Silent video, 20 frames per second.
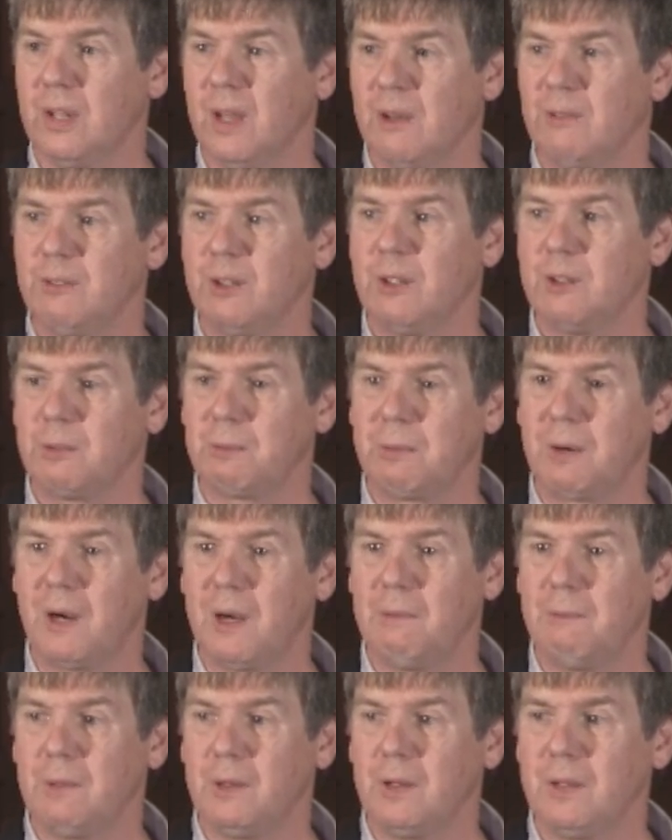of these
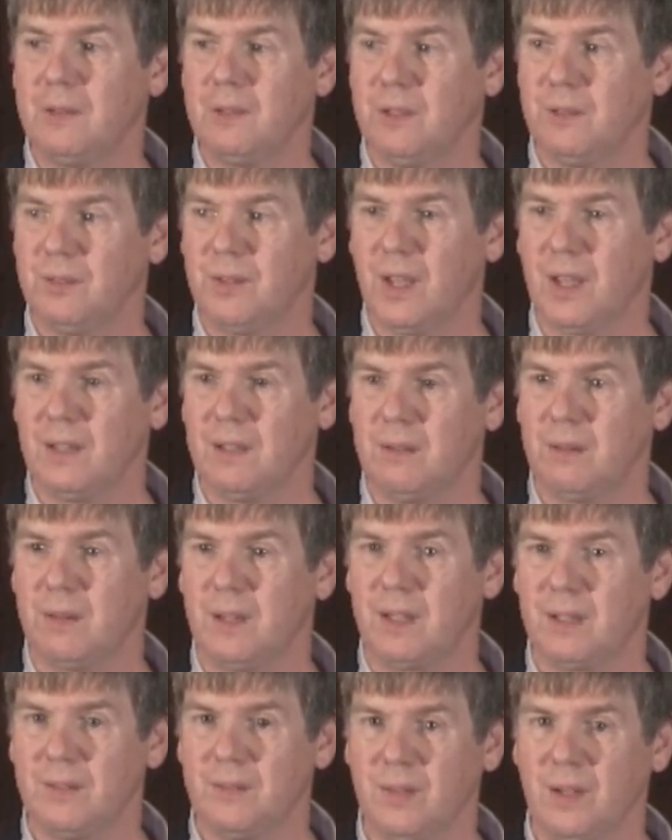primary to
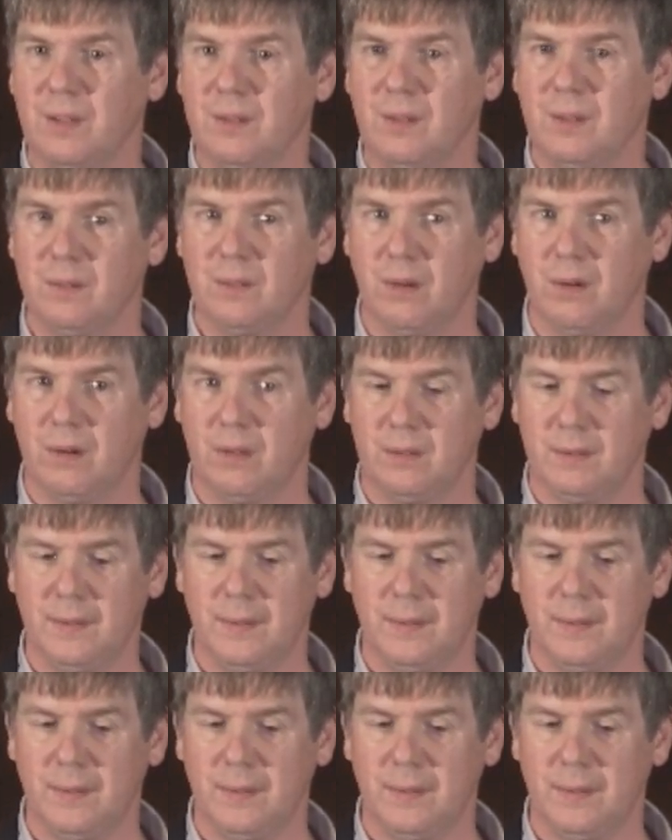secondary extinctions are.